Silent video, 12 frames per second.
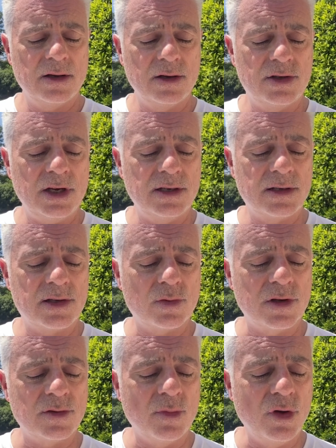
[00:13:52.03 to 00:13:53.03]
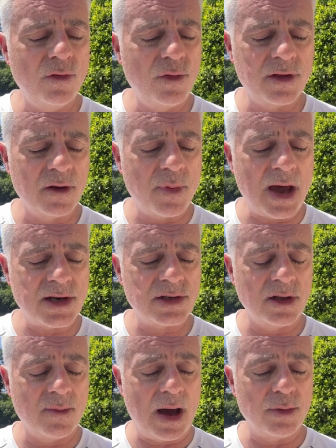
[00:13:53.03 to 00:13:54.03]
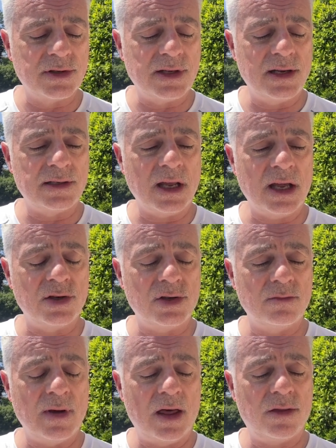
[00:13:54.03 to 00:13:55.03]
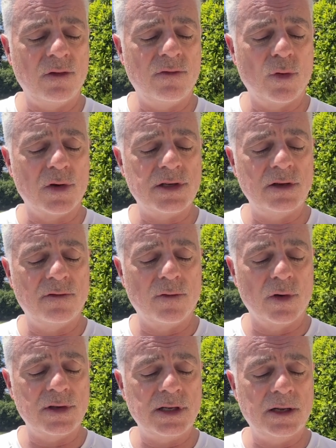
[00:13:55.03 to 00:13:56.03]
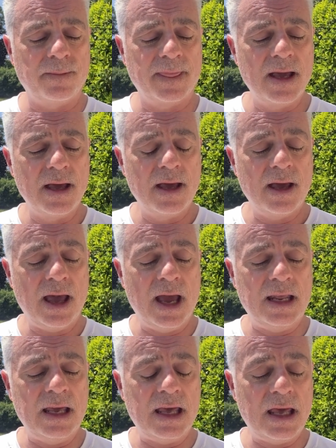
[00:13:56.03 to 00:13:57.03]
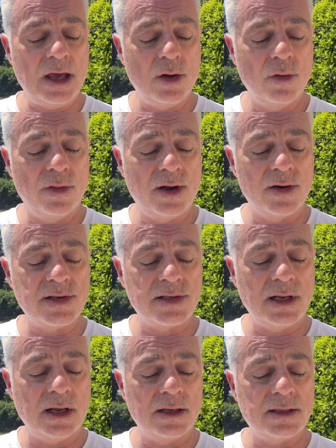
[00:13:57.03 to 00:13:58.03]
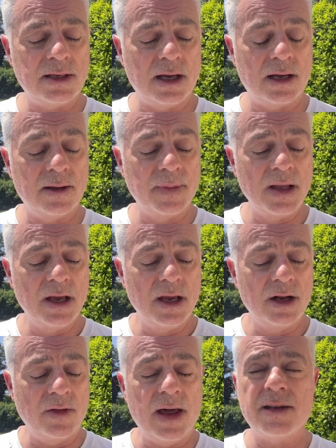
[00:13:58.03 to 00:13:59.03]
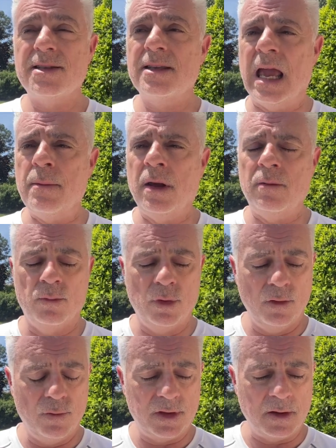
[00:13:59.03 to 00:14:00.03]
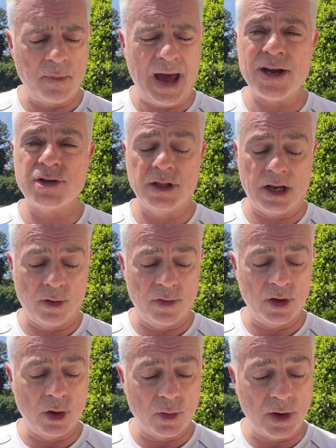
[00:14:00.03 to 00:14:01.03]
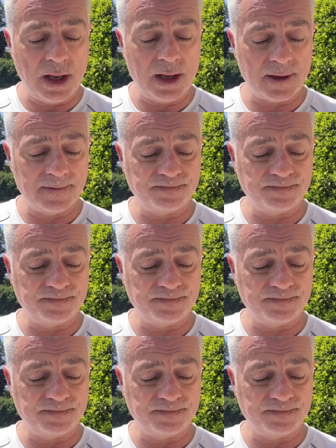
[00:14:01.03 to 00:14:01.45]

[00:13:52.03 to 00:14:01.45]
Jesus was moved with compassion, the Bible says in Matthew 14:14, and he healed their sick. You know that statement, moved with compassion, there in the Greek,